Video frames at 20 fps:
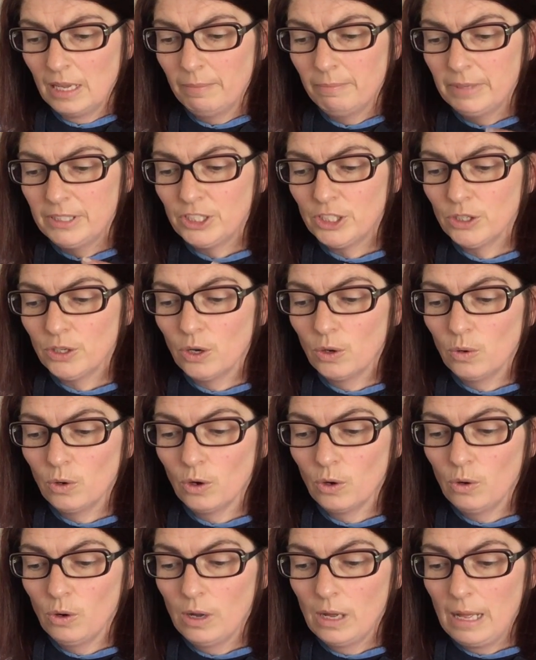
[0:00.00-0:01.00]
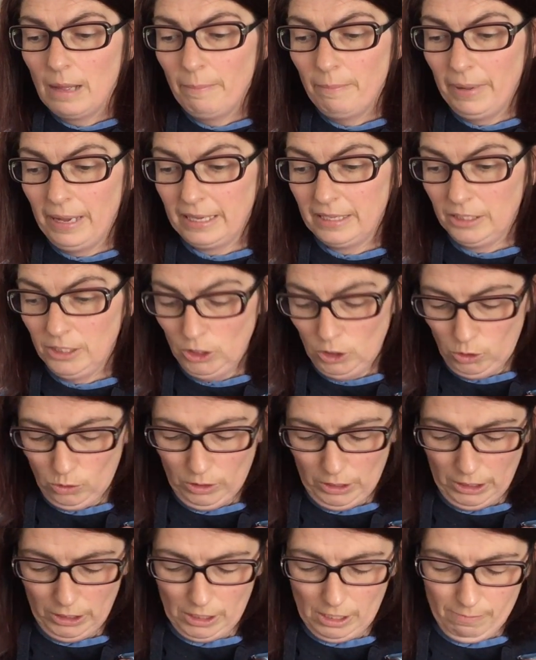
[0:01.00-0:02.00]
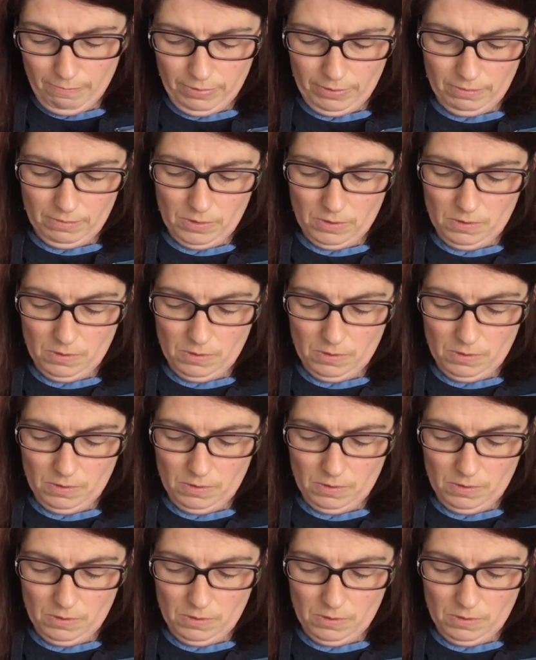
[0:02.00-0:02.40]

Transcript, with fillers: Mr. Coco picked the tortoise up